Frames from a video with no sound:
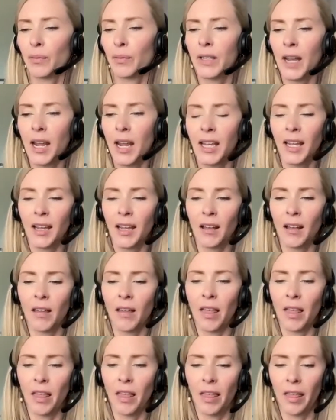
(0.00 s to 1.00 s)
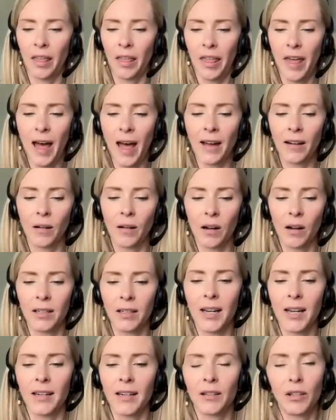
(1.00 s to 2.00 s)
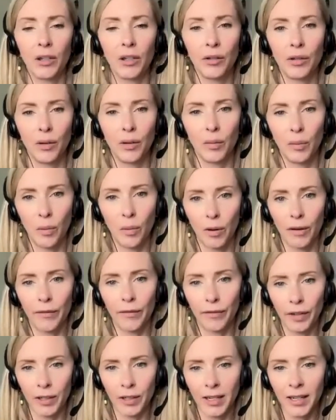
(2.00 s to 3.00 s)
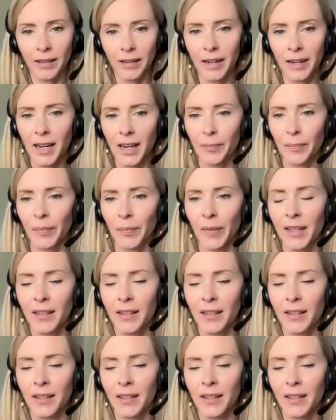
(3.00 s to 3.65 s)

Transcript: taking that context to support fertility,